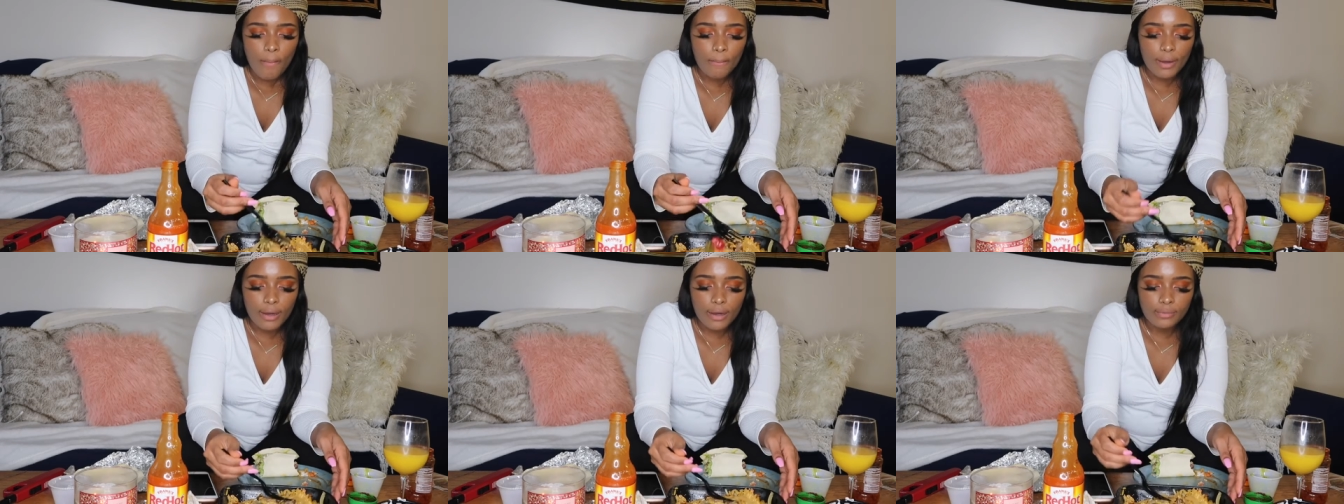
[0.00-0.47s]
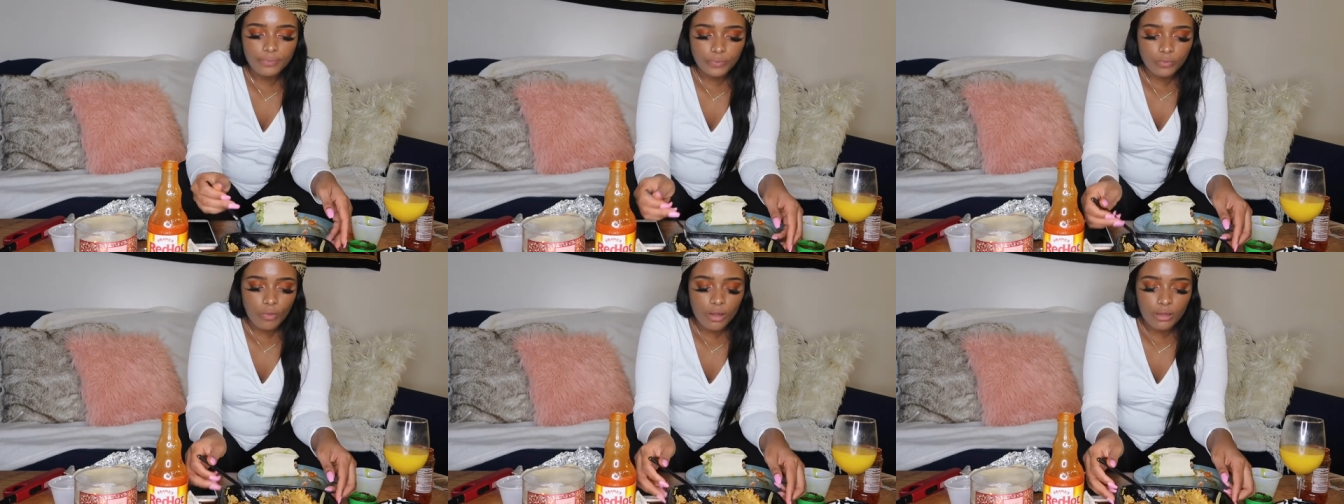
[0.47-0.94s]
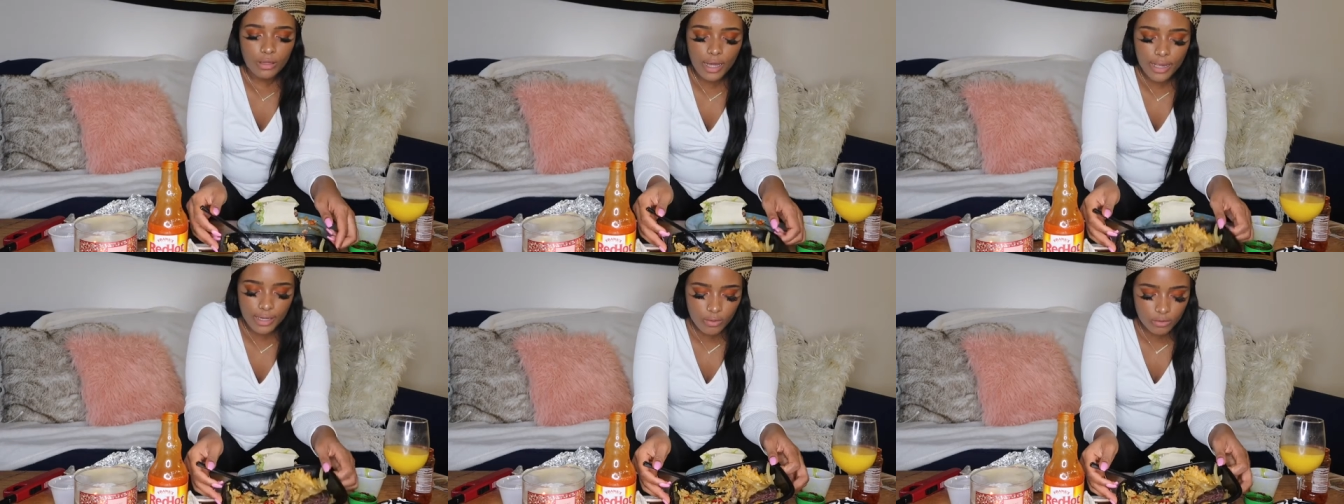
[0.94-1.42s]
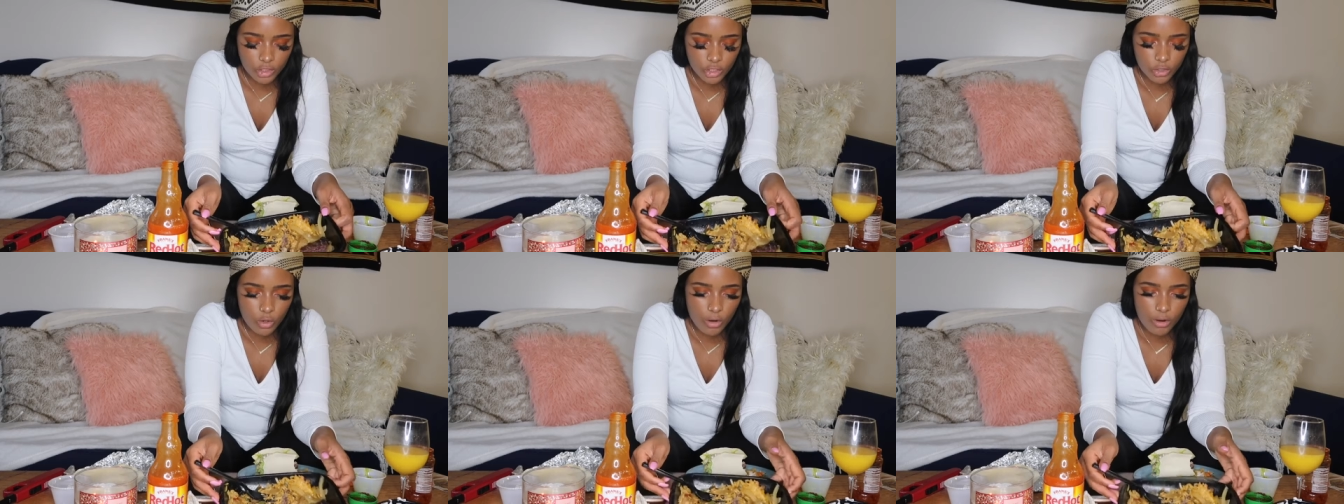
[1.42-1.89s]
But the lighting was
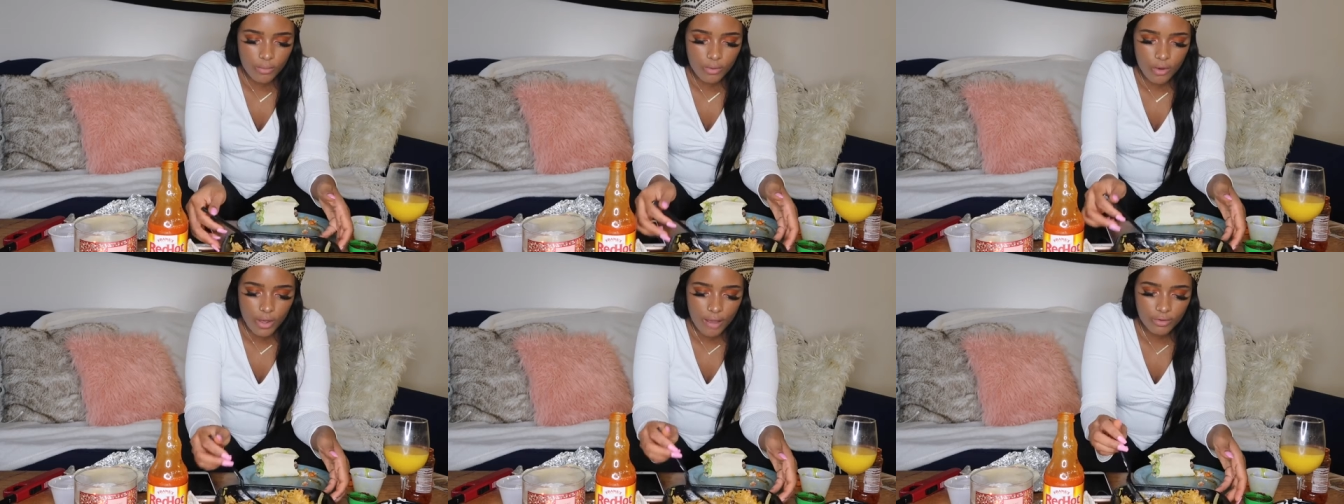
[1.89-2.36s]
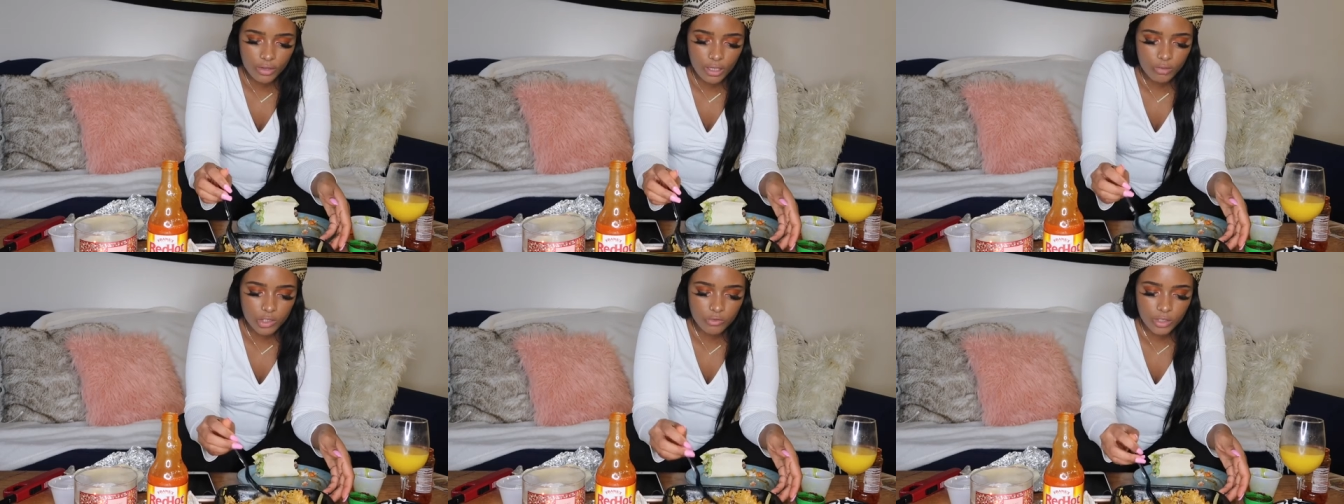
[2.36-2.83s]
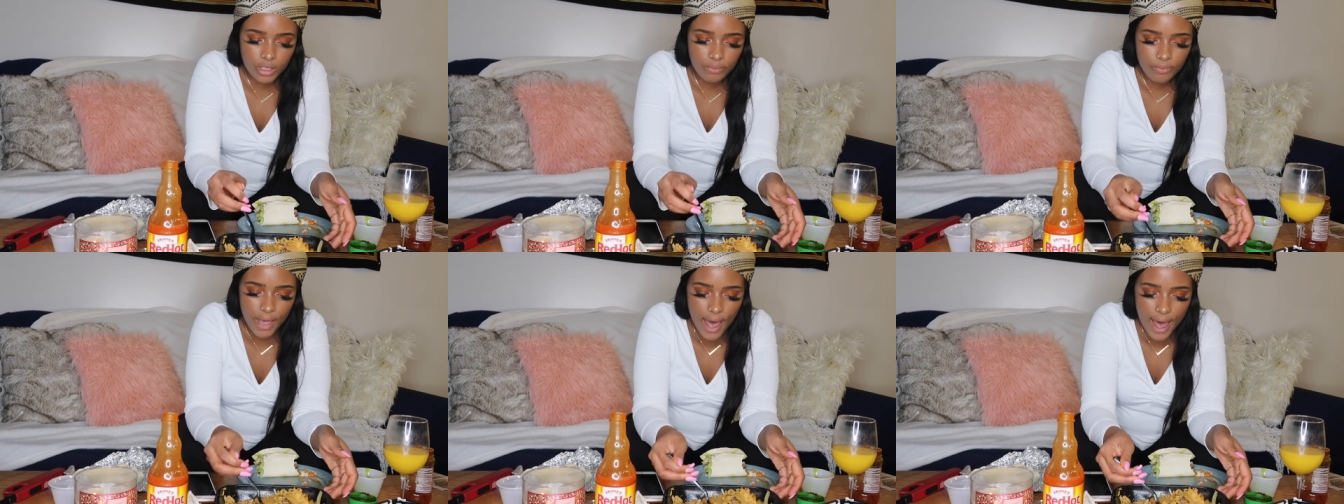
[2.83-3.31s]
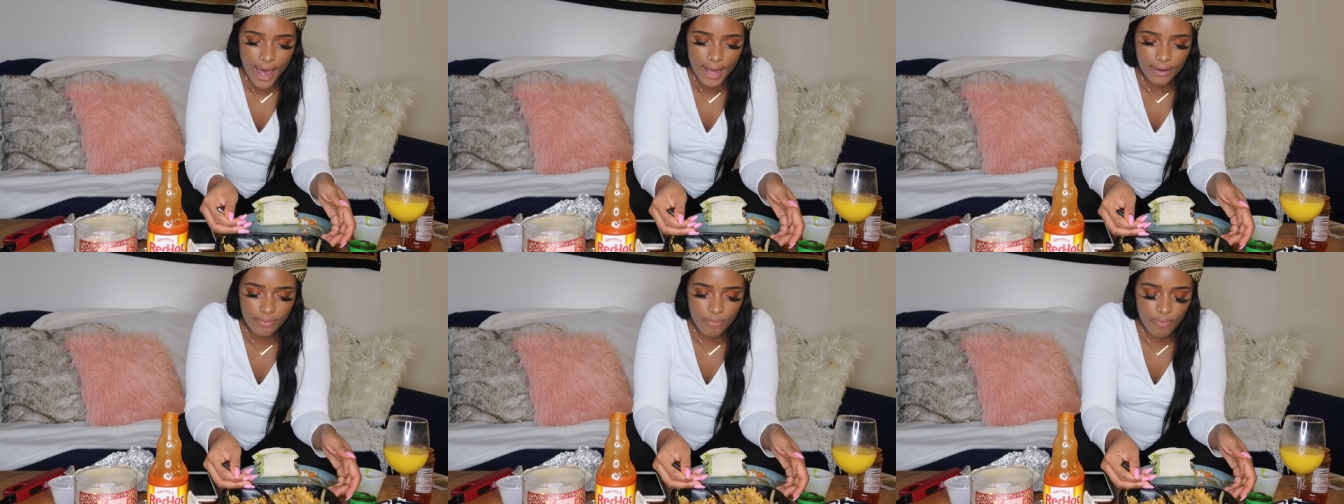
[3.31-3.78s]
just horrible. Everything was really
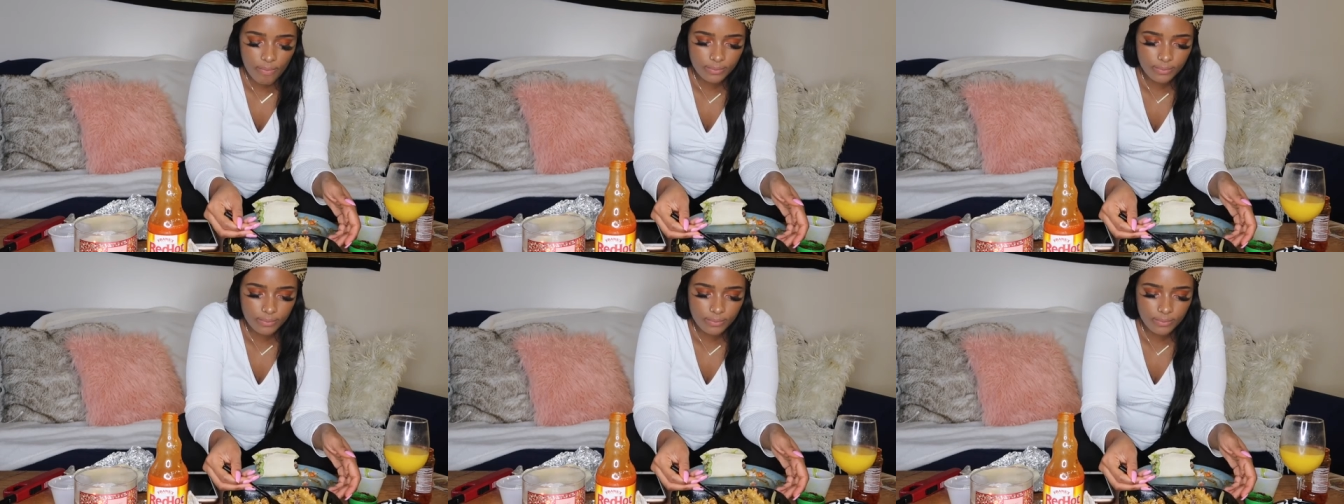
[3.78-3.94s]
bad.